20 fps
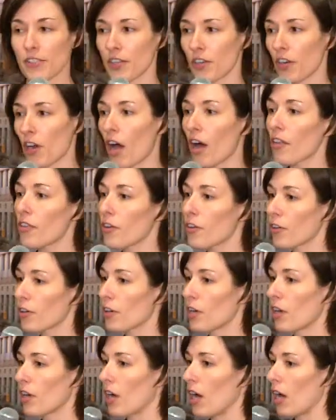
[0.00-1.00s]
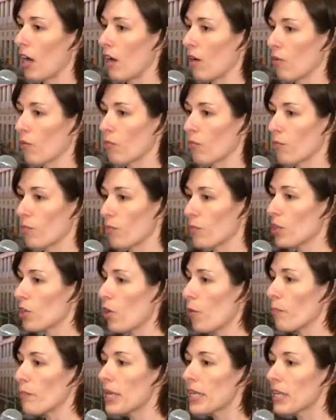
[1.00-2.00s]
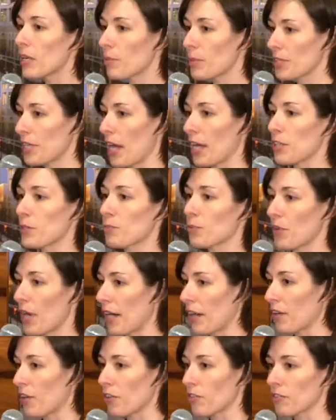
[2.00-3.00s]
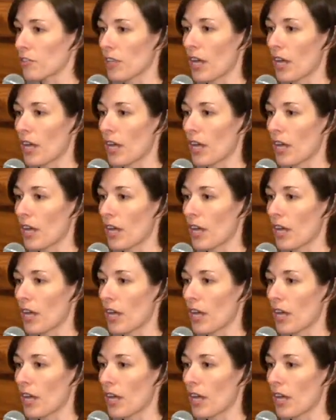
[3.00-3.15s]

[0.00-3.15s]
There are other, uh, you know, medium-sized predators